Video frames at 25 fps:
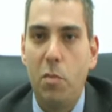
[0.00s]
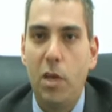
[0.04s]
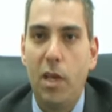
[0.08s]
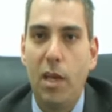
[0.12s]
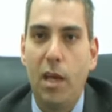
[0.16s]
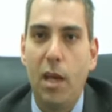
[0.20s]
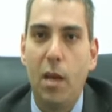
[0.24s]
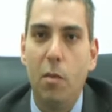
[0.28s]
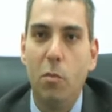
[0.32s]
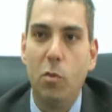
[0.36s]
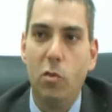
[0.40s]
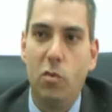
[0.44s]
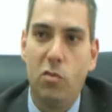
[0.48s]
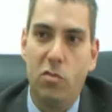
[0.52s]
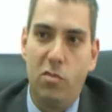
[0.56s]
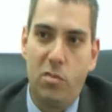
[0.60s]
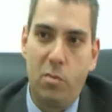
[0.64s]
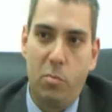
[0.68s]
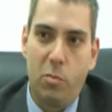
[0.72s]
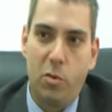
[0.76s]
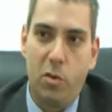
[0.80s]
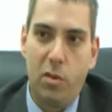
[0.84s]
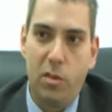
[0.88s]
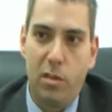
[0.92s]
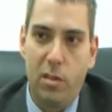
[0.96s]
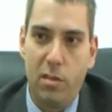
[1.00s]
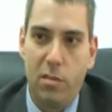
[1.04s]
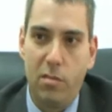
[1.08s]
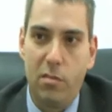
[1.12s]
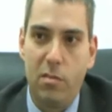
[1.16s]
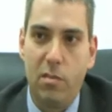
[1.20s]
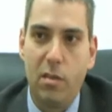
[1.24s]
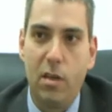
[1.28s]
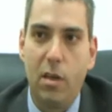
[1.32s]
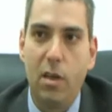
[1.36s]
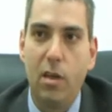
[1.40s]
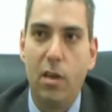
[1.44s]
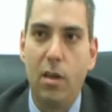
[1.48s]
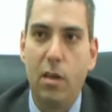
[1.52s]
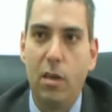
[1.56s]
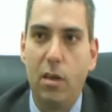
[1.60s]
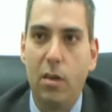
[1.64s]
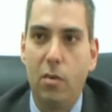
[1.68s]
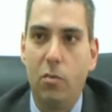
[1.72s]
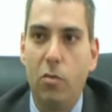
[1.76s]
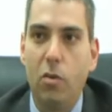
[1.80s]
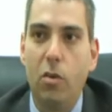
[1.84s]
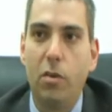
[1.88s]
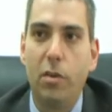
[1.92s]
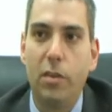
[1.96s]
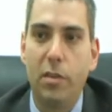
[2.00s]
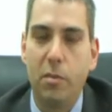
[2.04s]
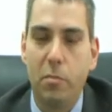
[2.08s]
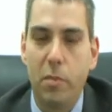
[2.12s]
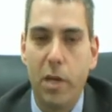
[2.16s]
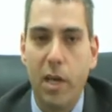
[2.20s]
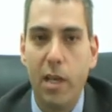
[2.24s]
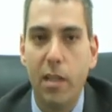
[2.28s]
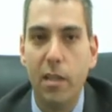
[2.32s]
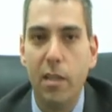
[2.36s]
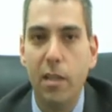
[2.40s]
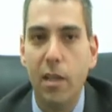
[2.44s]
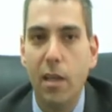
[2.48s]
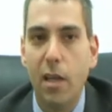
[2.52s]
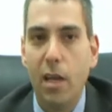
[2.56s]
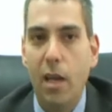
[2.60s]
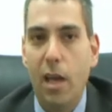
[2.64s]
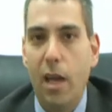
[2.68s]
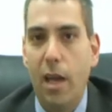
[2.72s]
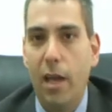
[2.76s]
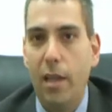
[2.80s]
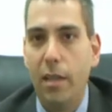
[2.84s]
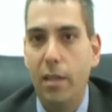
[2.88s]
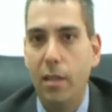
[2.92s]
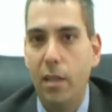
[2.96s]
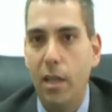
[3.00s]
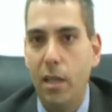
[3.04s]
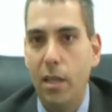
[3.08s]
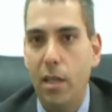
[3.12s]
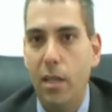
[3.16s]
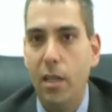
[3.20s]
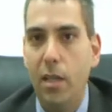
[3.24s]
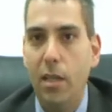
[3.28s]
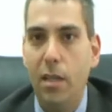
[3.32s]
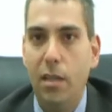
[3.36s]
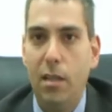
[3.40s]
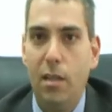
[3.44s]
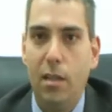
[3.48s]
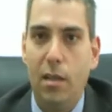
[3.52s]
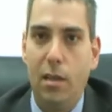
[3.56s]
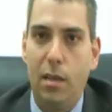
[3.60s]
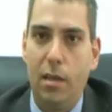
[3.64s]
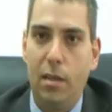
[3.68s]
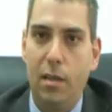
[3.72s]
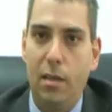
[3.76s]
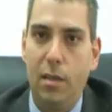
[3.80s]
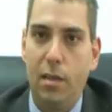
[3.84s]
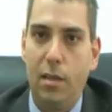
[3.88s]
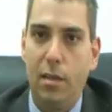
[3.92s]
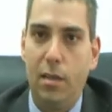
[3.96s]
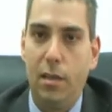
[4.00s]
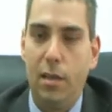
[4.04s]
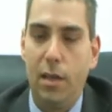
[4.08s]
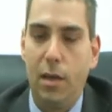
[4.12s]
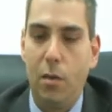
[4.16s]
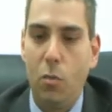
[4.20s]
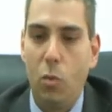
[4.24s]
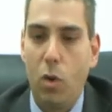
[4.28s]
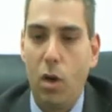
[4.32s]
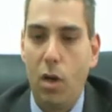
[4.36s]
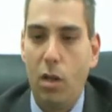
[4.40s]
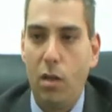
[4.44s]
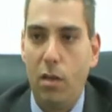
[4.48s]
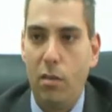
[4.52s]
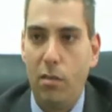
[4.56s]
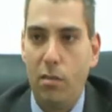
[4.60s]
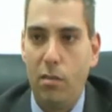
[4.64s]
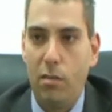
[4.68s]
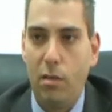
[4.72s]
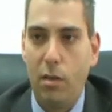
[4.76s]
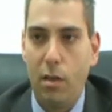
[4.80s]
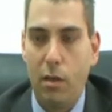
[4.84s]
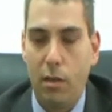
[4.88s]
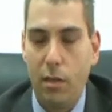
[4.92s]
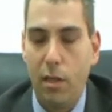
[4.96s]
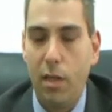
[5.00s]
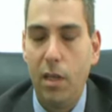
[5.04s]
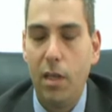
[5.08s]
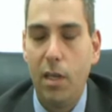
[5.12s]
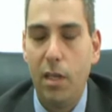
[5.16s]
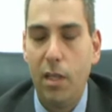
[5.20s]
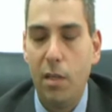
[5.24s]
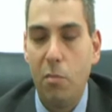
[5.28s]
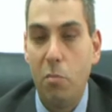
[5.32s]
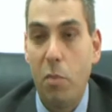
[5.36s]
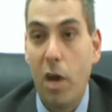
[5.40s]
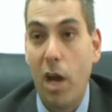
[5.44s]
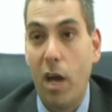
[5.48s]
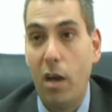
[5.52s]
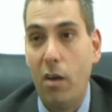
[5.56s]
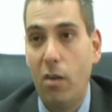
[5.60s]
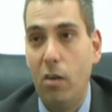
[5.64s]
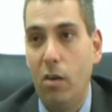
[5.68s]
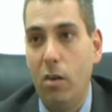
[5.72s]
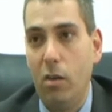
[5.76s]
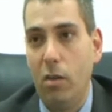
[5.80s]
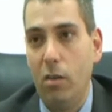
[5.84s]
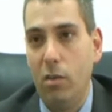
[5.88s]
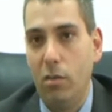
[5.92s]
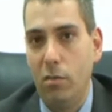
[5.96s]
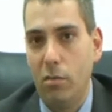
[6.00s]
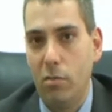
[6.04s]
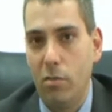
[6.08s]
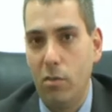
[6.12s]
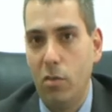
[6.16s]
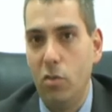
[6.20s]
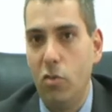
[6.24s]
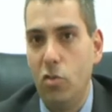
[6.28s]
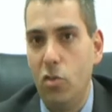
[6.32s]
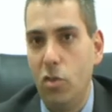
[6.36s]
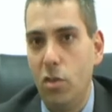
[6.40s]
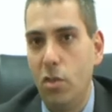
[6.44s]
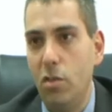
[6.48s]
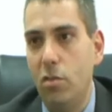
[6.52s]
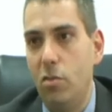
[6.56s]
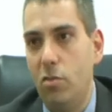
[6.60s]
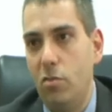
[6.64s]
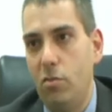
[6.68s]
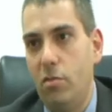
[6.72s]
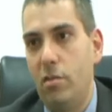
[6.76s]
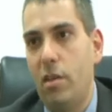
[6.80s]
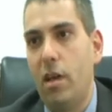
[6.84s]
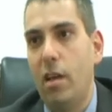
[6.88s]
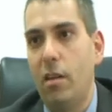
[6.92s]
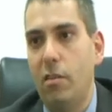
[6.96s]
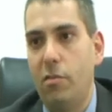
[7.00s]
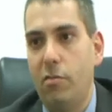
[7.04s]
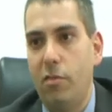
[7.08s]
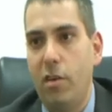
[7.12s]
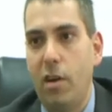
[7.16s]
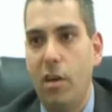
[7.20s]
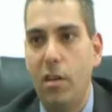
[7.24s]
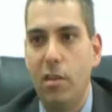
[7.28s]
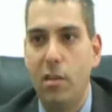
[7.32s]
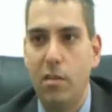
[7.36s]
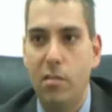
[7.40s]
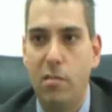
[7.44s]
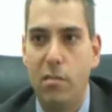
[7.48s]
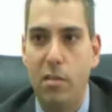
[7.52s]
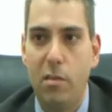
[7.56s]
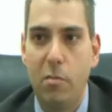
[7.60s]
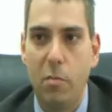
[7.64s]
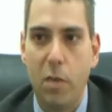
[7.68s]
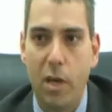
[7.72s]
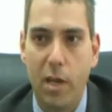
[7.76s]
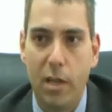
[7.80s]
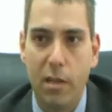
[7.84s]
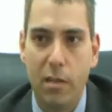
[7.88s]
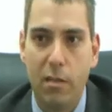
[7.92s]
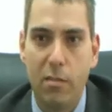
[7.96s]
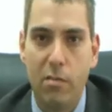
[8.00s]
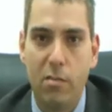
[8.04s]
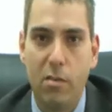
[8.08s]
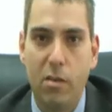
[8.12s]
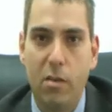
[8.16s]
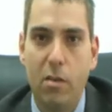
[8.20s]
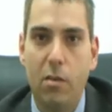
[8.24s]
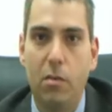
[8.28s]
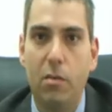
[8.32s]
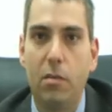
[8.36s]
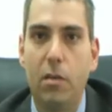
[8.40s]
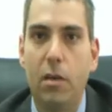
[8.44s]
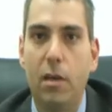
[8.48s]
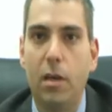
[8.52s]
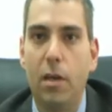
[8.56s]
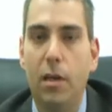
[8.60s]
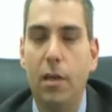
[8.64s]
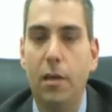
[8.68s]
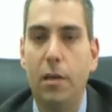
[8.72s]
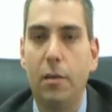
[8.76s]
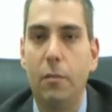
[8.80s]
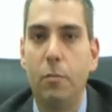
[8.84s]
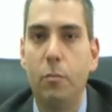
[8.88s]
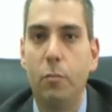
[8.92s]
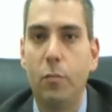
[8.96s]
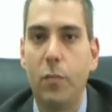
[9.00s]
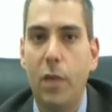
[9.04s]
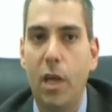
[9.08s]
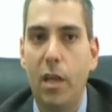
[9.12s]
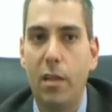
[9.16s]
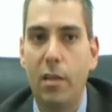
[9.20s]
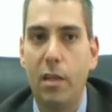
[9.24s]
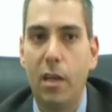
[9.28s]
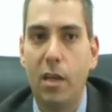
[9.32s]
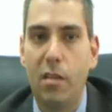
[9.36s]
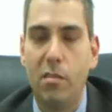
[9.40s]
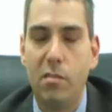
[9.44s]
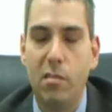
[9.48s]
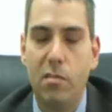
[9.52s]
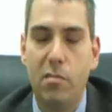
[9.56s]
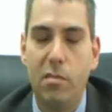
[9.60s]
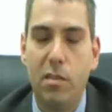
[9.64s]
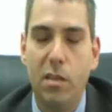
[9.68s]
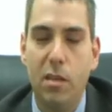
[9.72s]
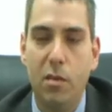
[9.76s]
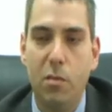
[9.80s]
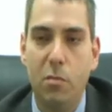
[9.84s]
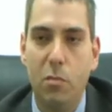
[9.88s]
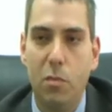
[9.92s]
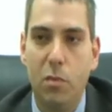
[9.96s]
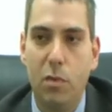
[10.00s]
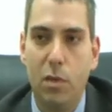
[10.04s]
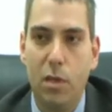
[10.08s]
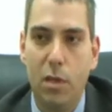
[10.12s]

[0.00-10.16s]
being able to support this growing demand, and they need a wireless, they need a backhaul solution to satisfy this demand. So, and the existing